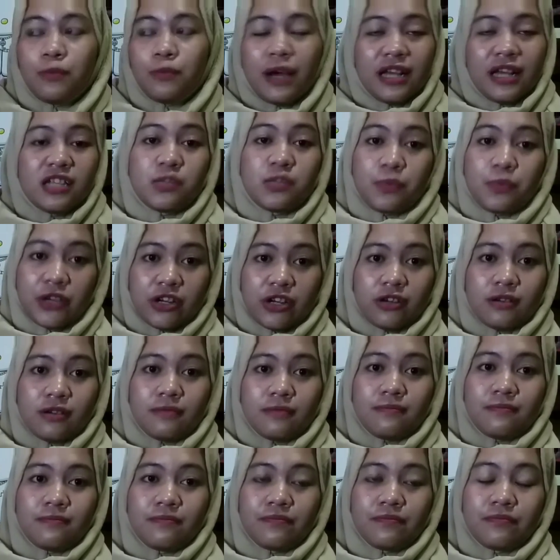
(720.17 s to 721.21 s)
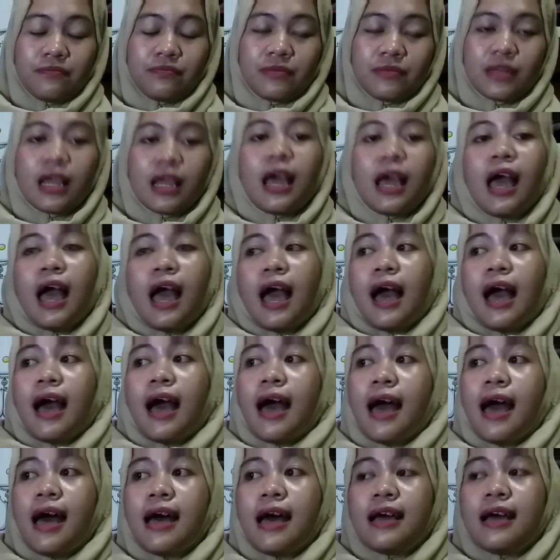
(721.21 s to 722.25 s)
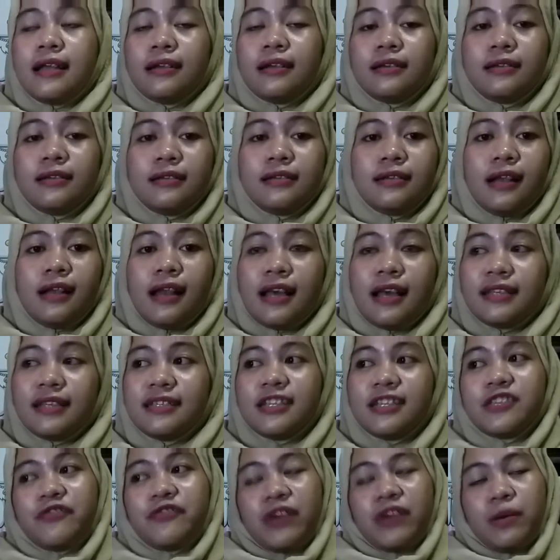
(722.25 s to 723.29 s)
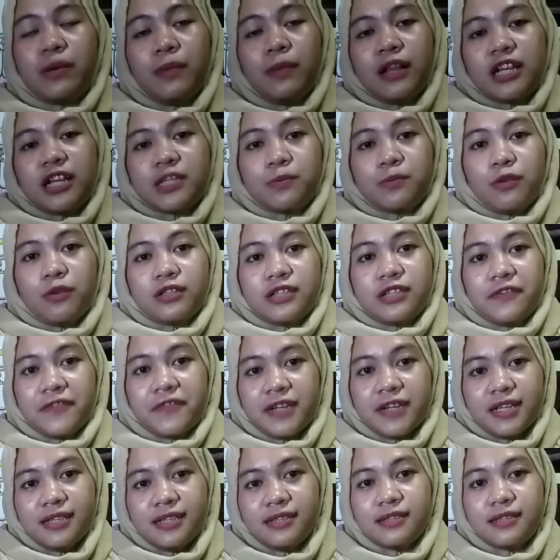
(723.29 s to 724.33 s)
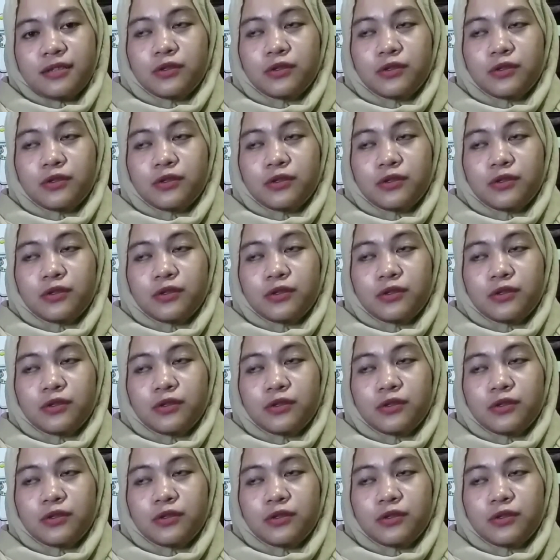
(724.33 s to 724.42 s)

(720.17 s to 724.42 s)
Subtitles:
by the speaker. And the last is verbal responsiveness.